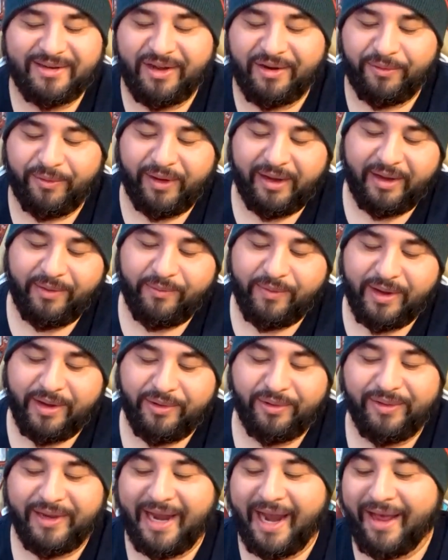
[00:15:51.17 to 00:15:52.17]
not really one
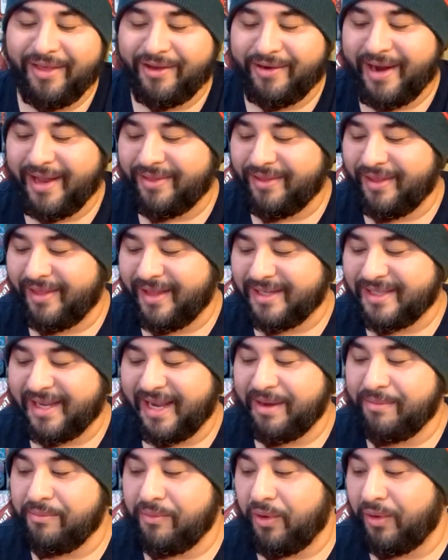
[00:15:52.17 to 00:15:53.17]
or the other out there that's
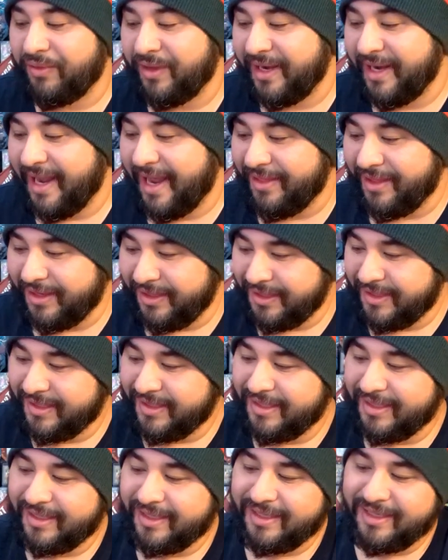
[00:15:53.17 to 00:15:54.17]
like more than the other.
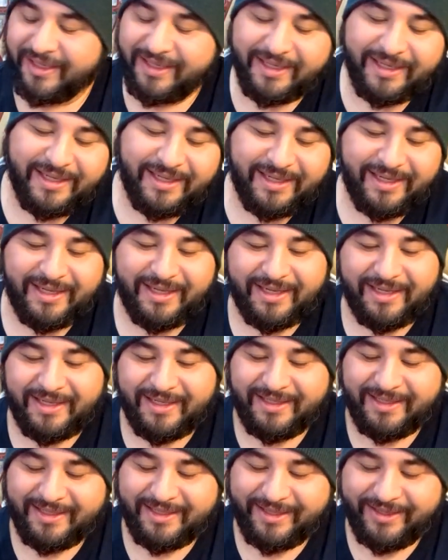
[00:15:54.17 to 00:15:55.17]

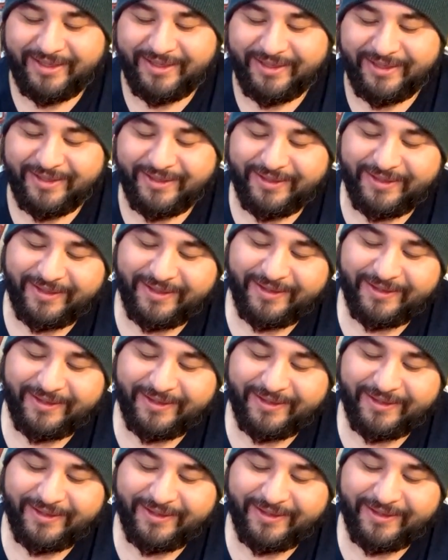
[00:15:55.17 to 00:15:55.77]
So